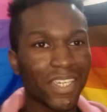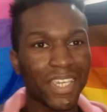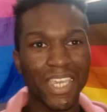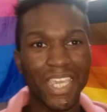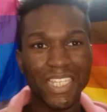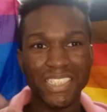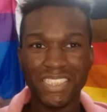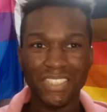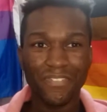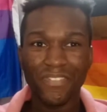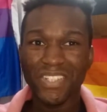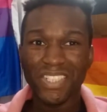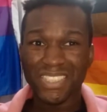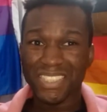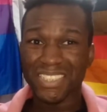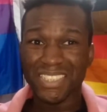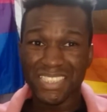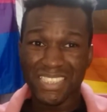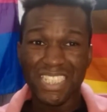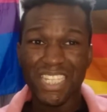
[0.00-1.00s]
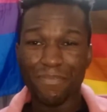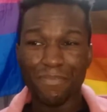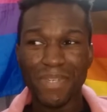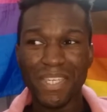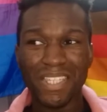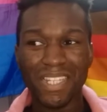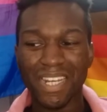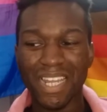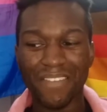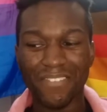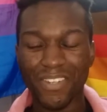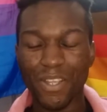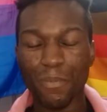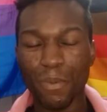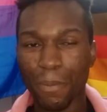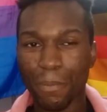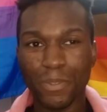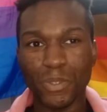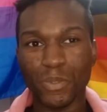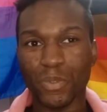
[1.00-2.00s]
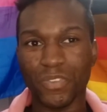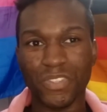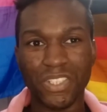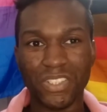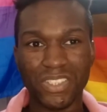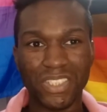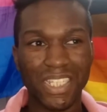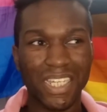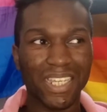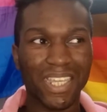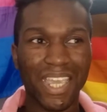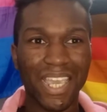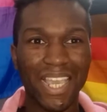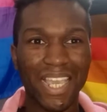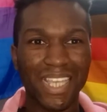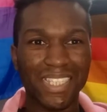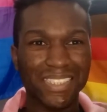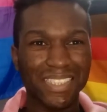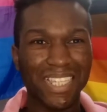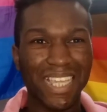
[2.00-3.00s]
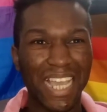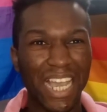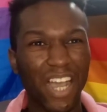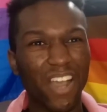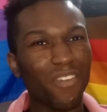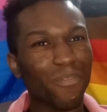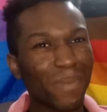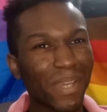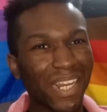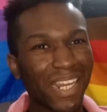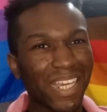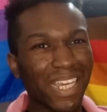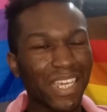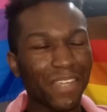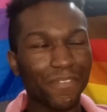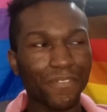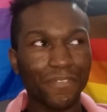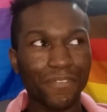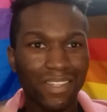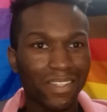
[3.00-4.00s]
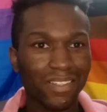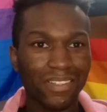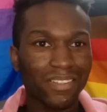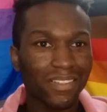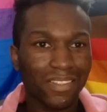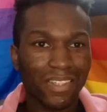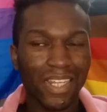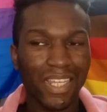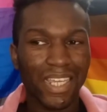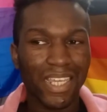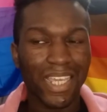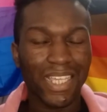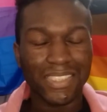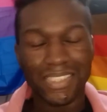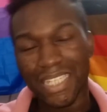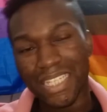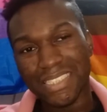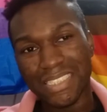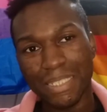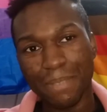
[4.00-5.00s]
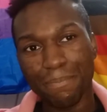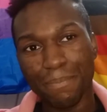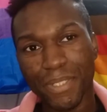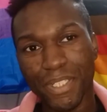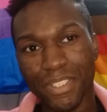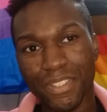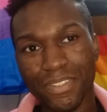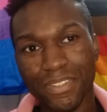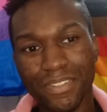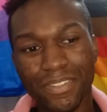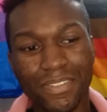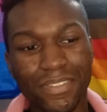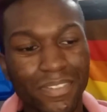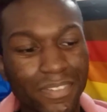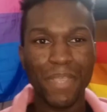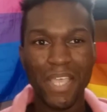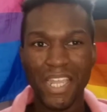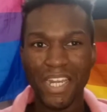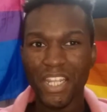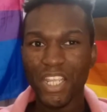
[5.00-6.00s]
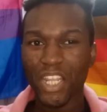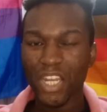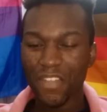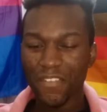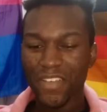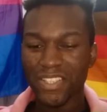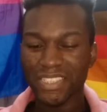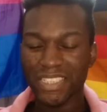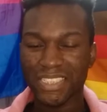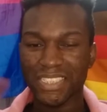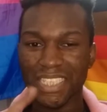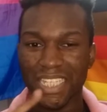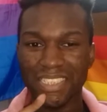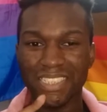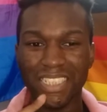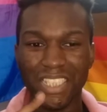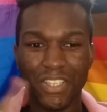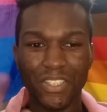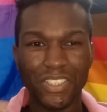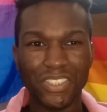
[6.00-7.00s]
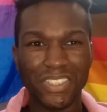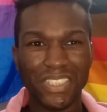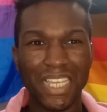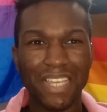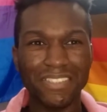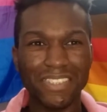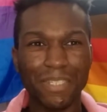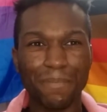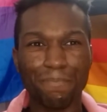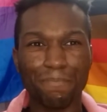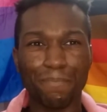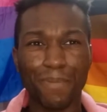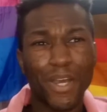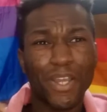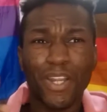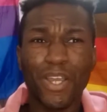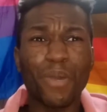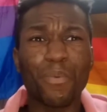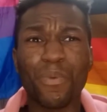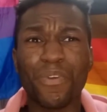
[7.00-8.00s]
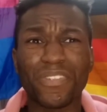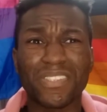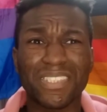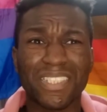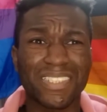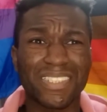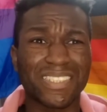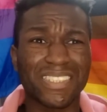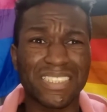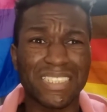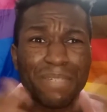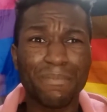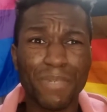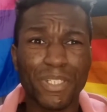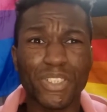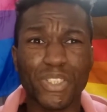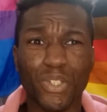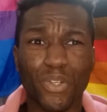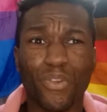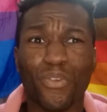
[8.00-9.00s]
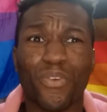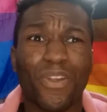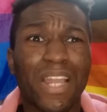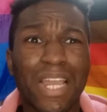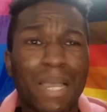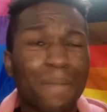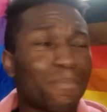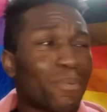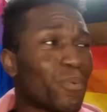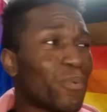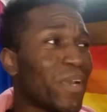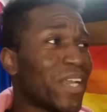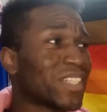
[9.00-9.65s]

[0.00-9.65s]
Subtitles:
If something doesn't serve me, then I have no problems with just, like, exiting it out of my life. Like, it's that simple. But in a university setting, you just have to put up with, like, so much crap,